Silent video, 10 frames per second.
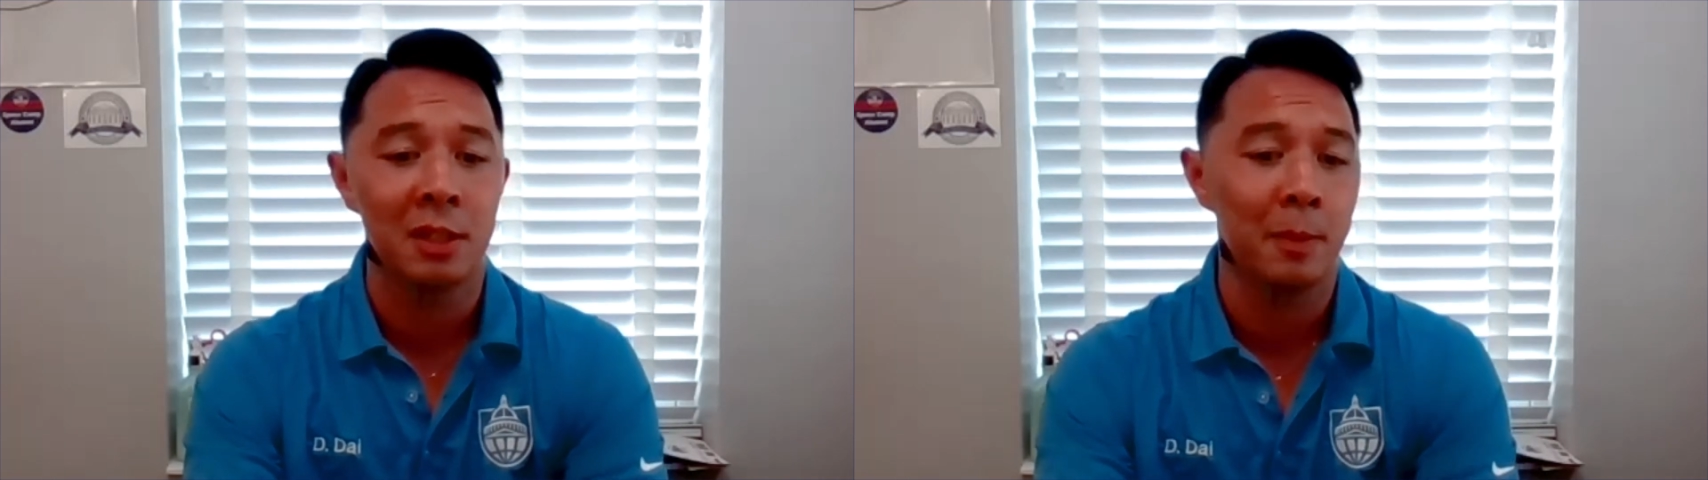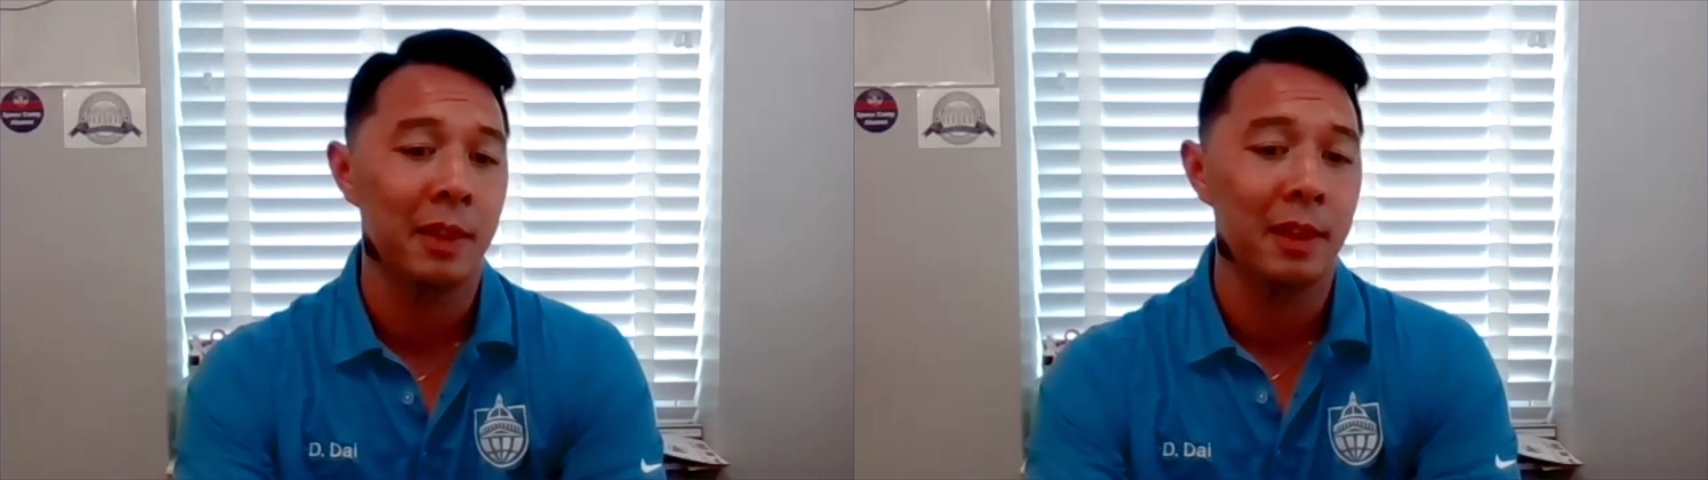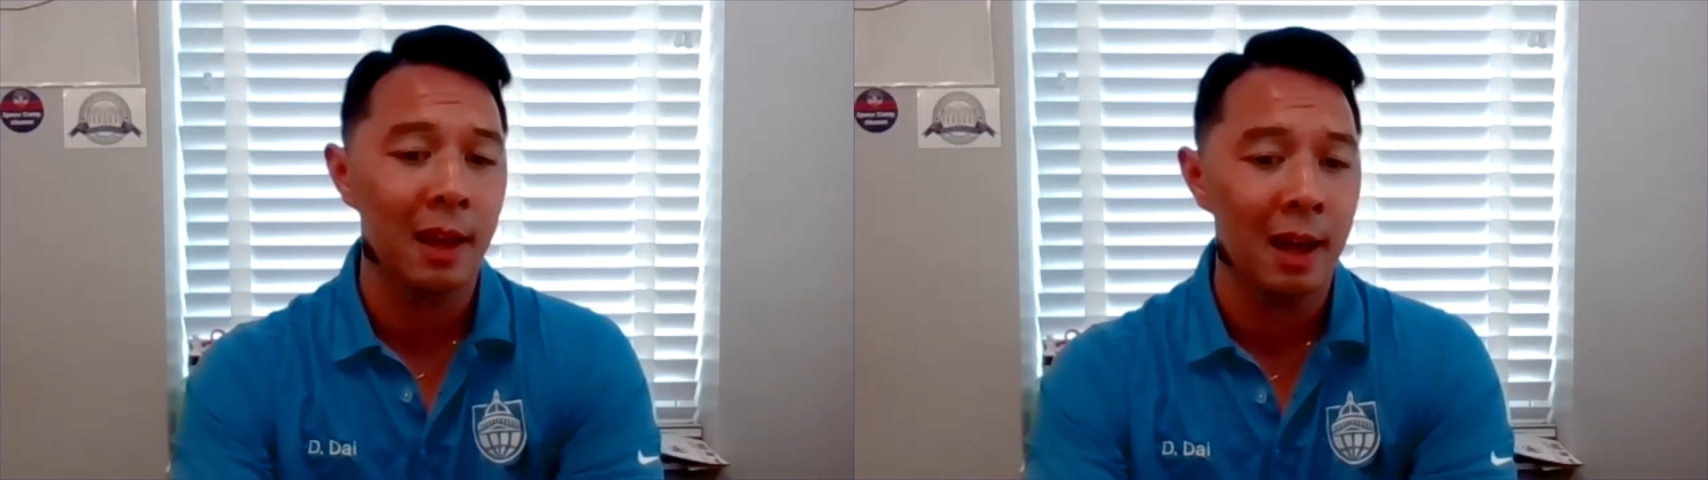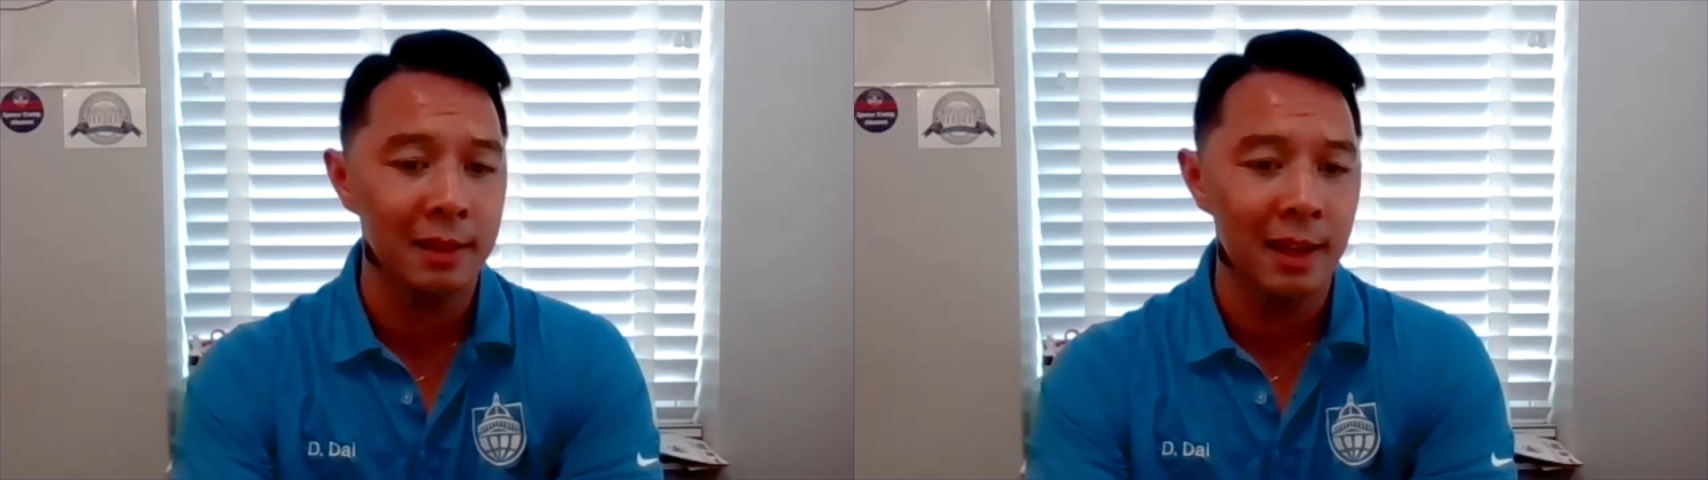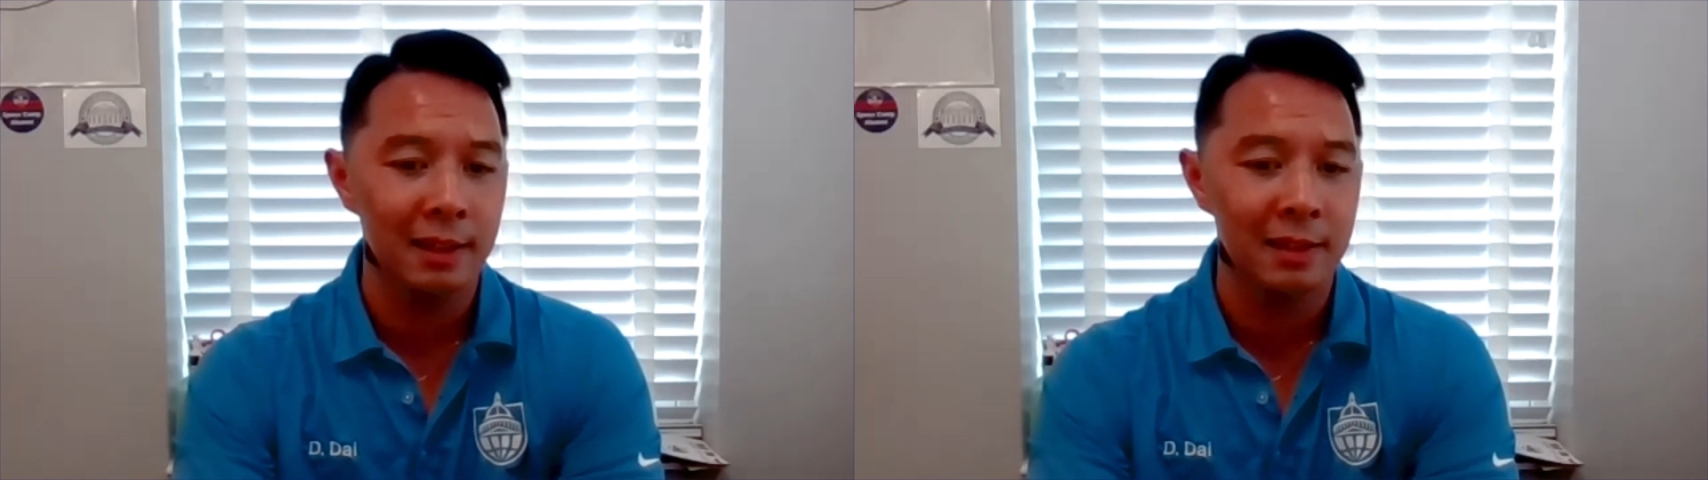about the
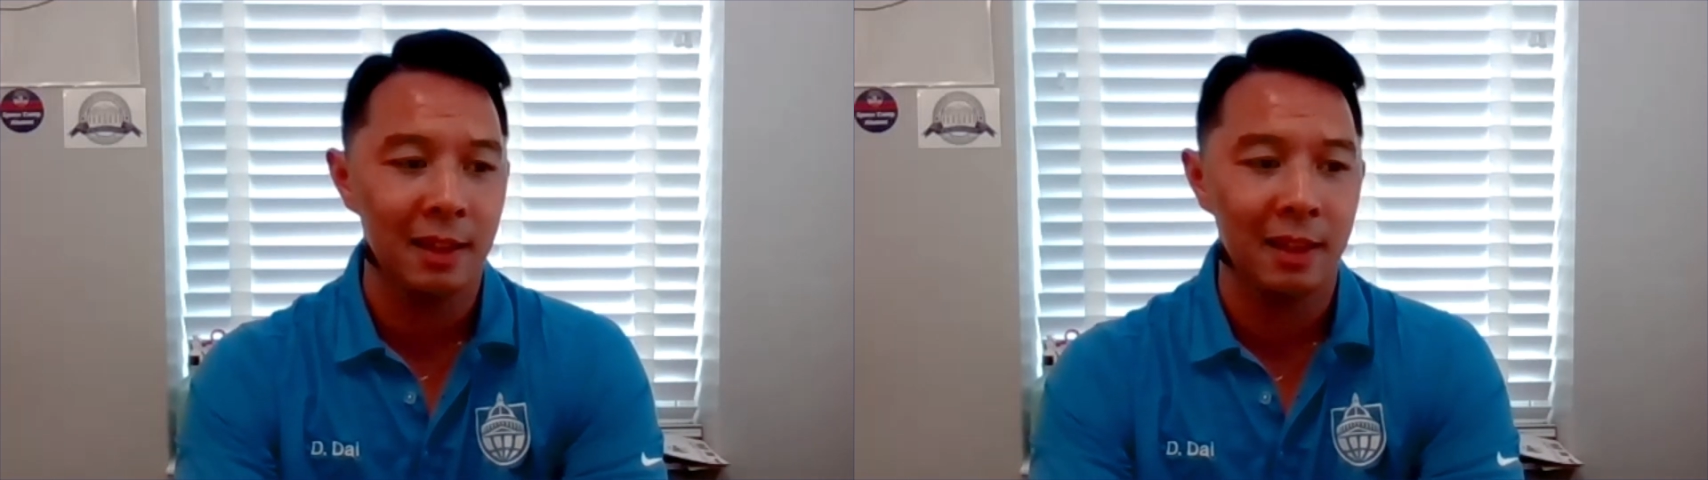context